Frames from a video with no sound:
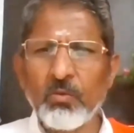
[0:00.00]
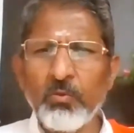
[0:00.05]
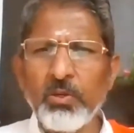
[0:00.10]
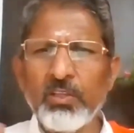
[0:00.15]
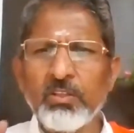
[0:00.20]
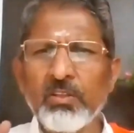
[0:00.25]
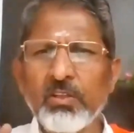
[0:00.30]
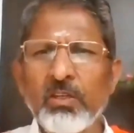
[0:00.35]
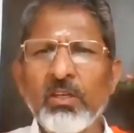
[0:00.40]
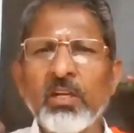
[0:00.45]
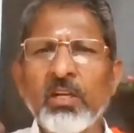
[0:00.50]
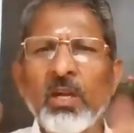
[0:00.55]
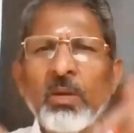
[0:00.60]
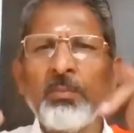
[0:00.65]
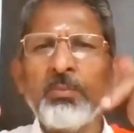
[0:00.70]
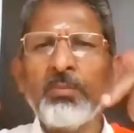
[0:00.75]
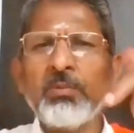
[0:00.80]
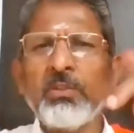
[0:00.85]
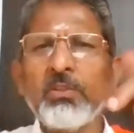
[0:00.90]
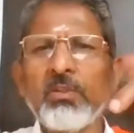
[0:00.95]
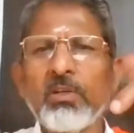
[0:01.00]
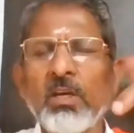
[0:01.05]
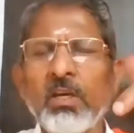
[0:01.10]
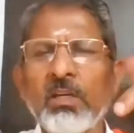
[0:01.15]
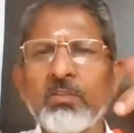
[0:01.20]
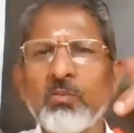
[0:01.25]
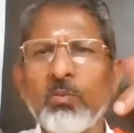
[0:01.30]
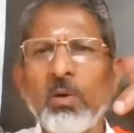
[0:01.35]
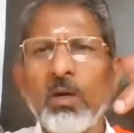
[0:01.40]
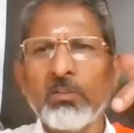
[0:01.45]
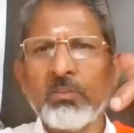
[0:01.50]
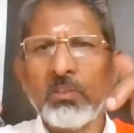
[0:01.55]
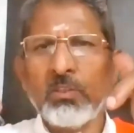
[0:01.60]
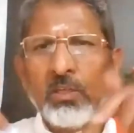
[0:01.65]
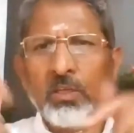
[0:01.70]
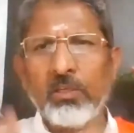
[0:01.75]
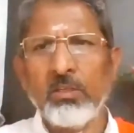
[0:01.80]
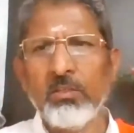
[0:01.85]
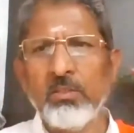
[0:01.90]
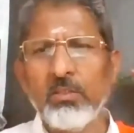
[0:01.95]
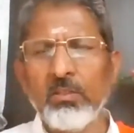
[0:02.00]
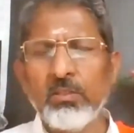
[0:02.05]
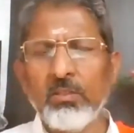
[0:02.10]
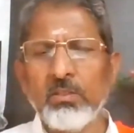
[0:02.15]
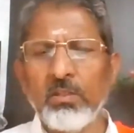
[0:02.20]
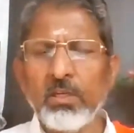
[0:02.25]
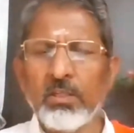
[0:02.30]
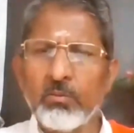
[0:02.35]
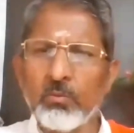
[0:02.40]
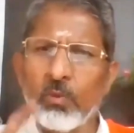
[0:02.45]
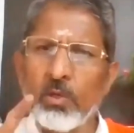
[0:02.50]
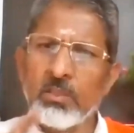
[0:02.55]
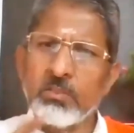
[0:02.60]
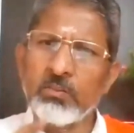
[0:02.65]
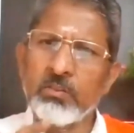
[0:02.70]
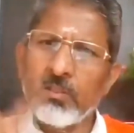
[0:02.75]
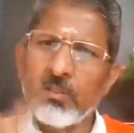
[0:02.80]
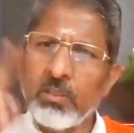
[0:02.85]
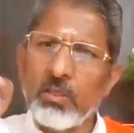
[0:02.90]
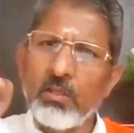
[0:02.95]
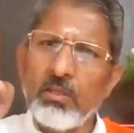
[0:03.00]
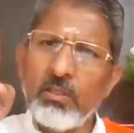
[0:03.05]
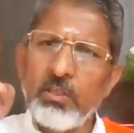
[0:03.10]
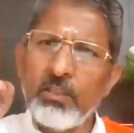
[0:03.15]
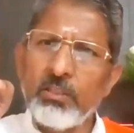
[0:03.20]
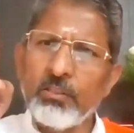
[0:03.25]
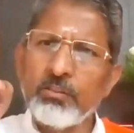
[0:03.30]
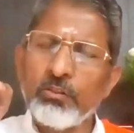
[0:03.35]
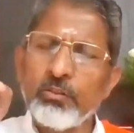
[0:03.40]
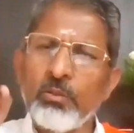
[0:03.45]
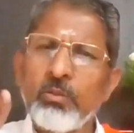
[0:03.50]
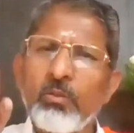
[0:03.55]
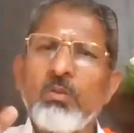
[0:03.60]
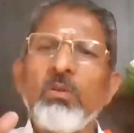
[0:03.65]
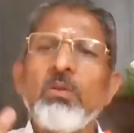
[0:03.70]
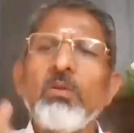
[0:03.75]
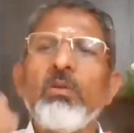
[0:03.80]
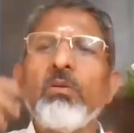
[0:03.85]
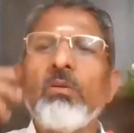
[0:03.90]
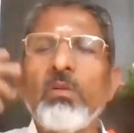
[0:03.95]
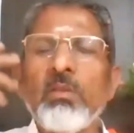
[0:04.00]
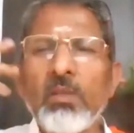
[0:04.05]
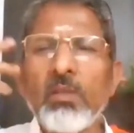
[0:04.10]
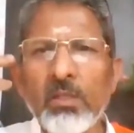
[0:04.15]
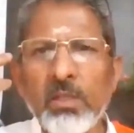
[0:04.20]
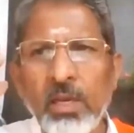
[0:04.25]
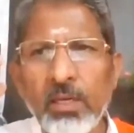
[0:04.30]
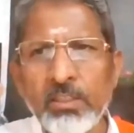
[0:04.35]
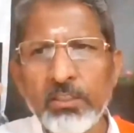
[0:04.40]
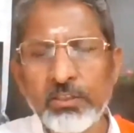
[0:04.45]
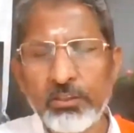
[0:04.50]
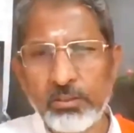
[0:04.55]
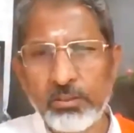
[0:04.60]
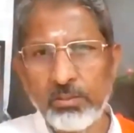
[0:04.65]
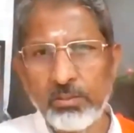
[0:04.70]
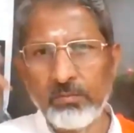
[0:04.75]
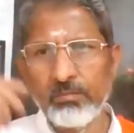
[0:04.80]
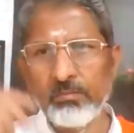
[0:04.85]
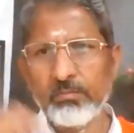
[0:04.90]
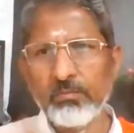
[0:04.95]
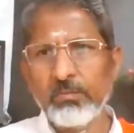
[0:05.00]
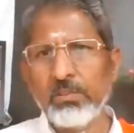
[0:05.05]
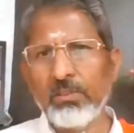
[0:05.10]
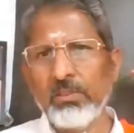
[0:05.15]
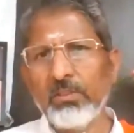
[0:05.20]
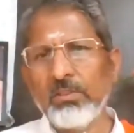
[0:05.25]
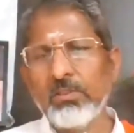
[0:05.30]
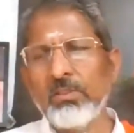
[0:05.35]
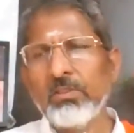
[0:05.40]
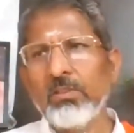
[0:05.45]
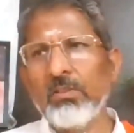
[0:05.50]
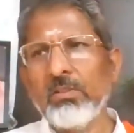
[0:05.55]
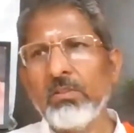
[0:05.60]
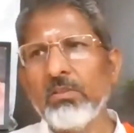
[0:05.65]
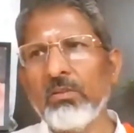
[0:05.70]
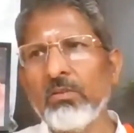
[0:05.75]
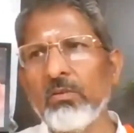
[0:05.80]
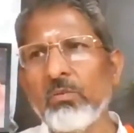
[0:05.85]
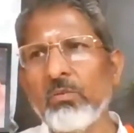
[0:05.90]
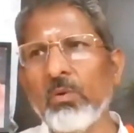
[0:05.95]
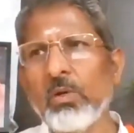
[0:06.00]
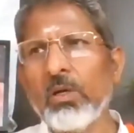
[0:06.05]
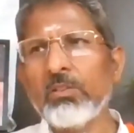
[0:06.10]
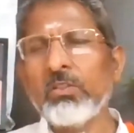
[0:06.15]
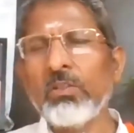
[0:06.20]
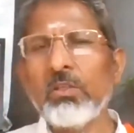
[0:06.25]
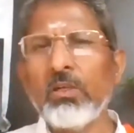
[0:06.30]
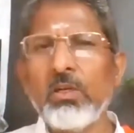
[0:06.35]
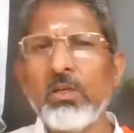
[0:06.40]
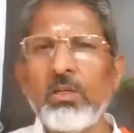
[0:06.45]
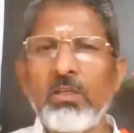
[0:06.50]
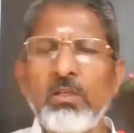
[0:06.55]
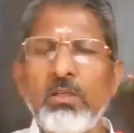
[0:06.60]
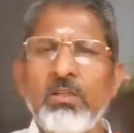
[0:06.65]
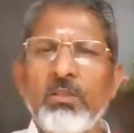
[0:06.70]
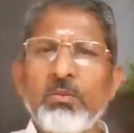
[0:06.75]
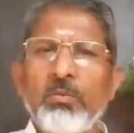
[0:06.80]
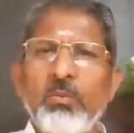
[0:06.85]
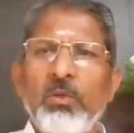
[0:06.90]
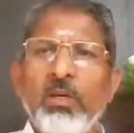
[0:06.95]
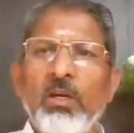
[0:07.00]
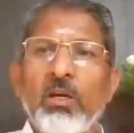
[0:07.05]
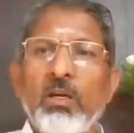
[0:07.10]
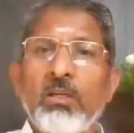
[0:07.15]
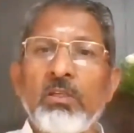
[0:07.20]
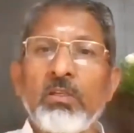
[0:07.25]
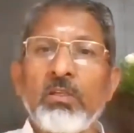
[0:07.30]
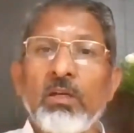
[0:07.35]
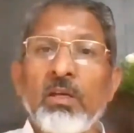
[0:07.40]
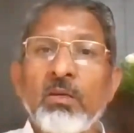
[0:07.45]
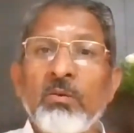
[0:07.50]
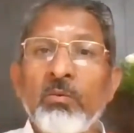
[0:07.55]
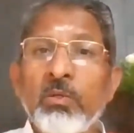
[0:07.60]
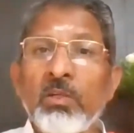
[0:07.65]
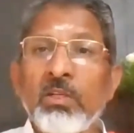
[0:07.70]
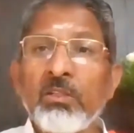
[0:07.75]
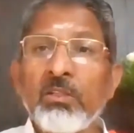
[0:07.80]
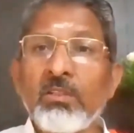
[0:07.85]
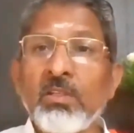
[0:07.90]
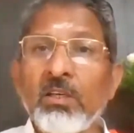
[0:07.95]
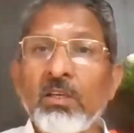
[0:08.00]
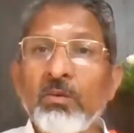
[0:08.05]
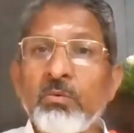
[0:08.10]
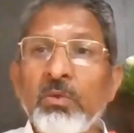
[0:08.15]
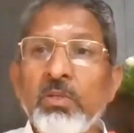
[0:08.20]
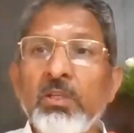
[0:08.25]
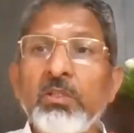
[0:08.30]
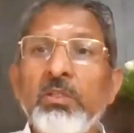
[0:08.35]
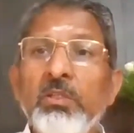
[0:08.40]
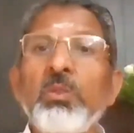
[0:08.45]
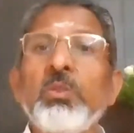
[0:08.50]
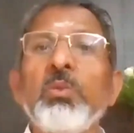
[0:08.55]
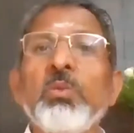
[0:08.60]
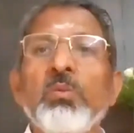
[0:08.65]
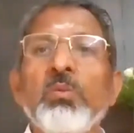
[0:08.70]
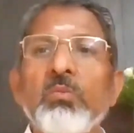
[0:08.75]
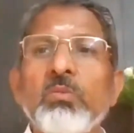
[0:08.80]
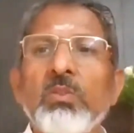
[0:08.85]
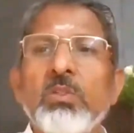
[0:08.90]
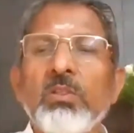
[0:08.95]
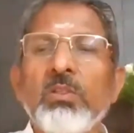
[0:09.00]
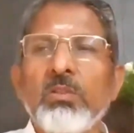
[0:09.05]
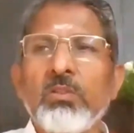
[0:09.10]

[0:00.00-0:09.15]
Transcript: which erupt as vasana. And vasana leads to an action. Vasana is behind everything we do,